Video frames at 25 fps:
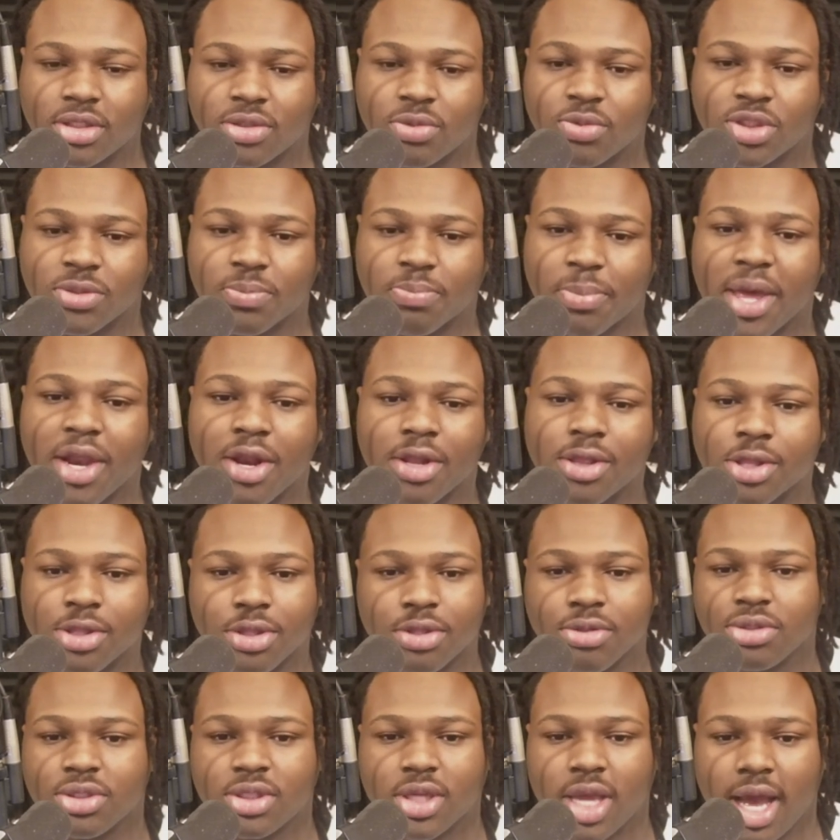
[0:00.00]
better than you,
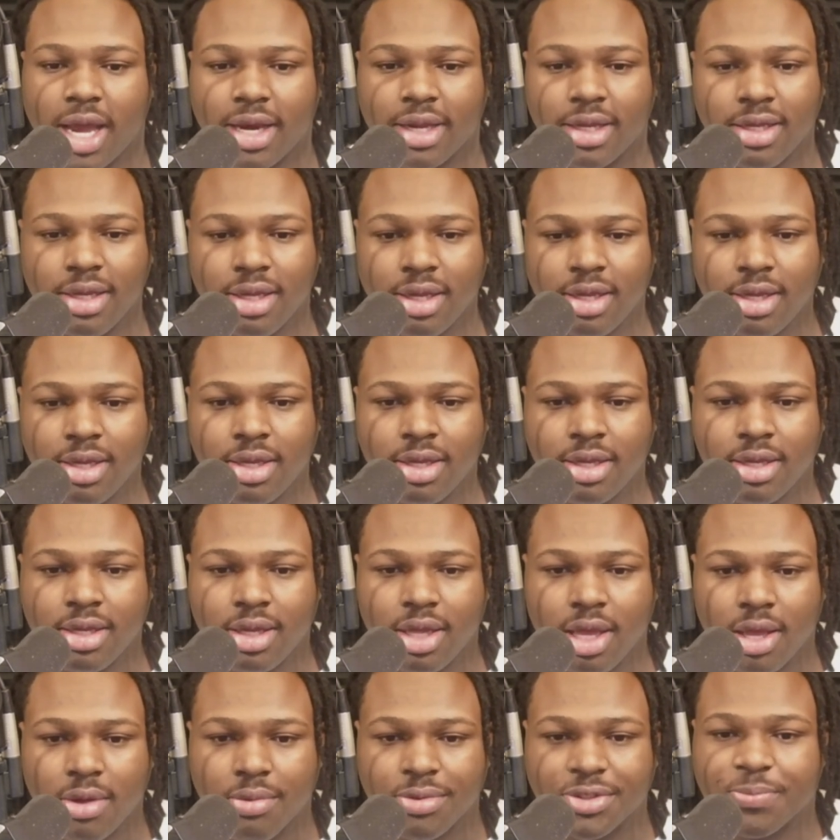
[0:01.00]
Scottie.
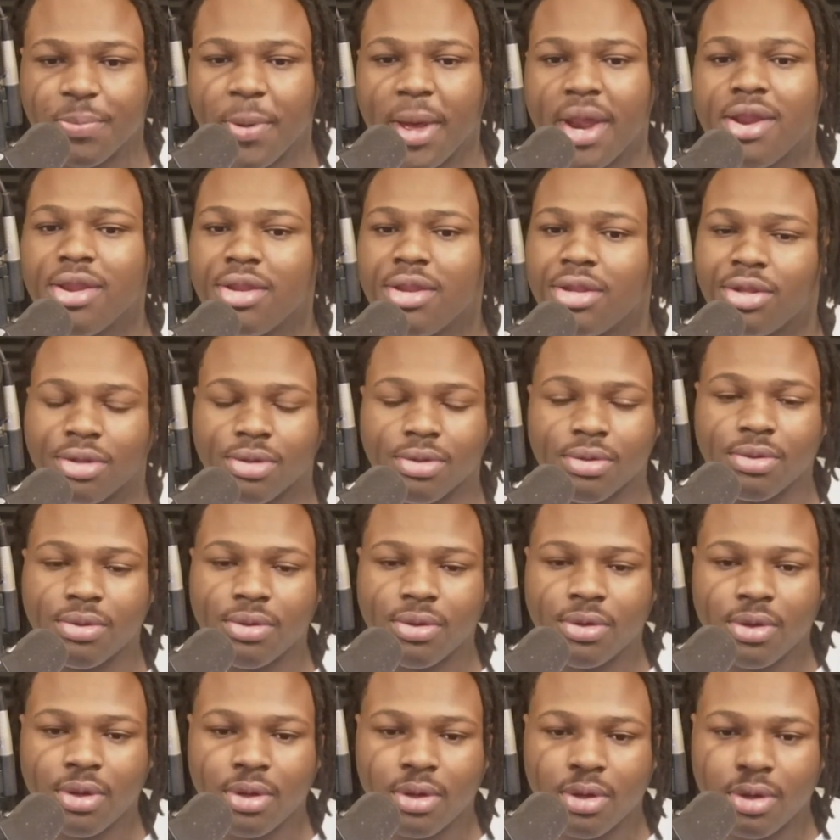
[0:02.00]
He was better than you,
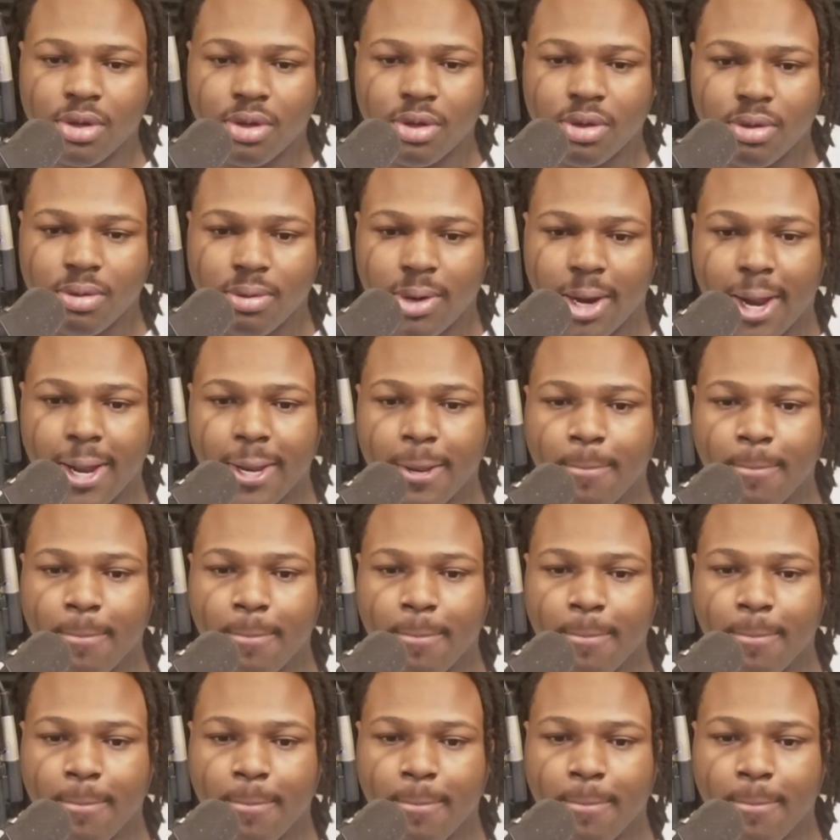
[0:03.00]
right?